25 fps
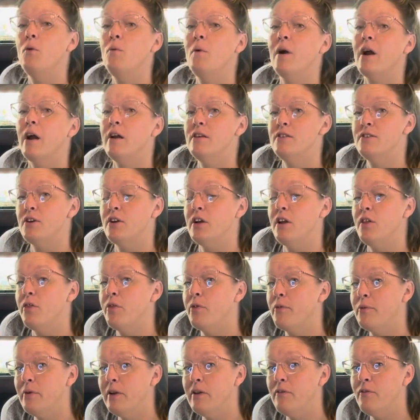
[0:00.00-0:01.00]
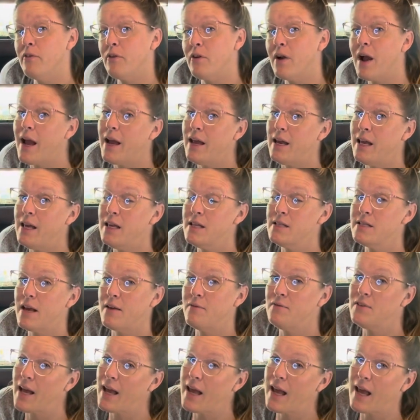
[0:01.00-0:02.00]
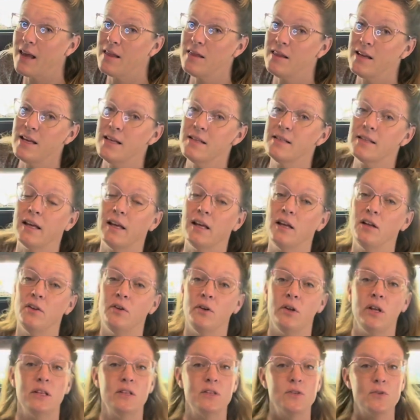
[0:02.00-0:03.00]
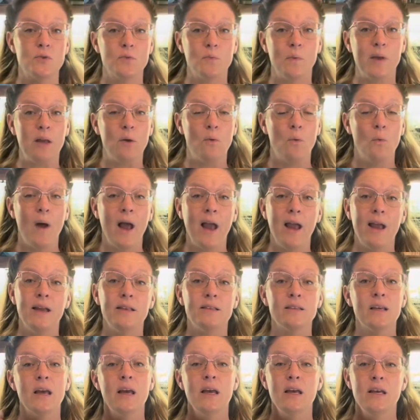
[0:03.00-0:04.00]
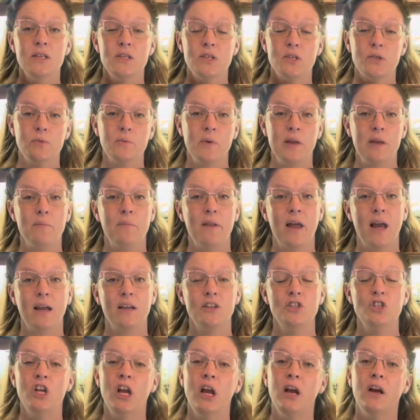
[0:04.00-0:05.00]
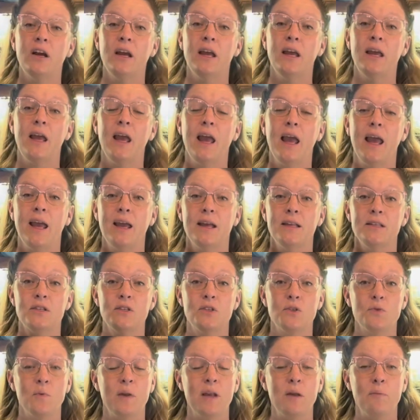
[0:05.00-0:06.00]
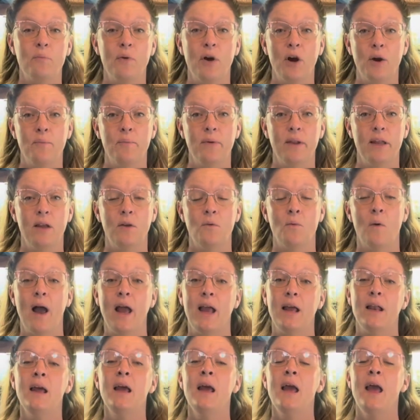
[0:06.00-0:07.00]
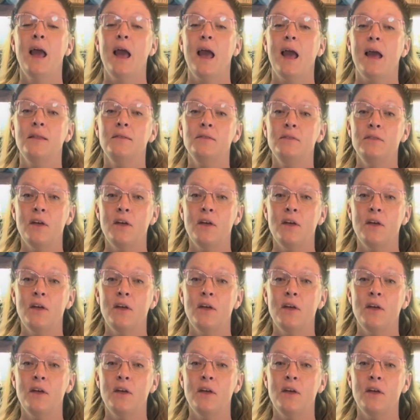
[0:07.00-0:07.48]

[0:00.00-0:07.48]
where I started 3 varieties of dianthus, including sweet white, sweet black cherry, and sweet purple and white. And